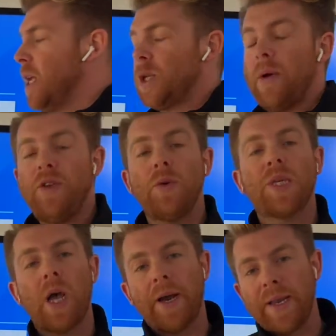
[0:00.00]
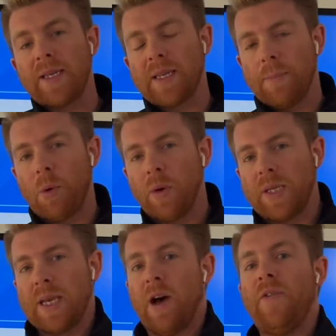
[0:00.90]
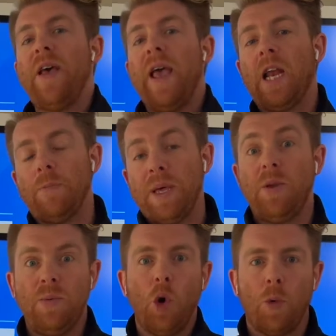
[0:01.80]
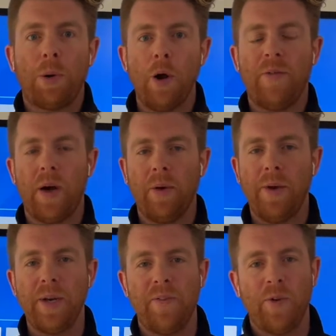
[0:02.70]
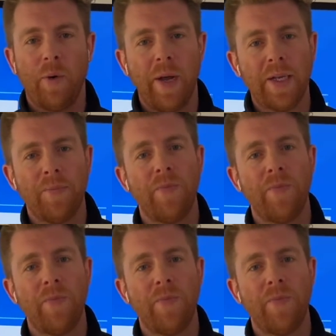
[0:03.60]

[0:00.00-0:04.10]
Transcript: So whenever you sign into that board itself, it'll be your profile loaded for it.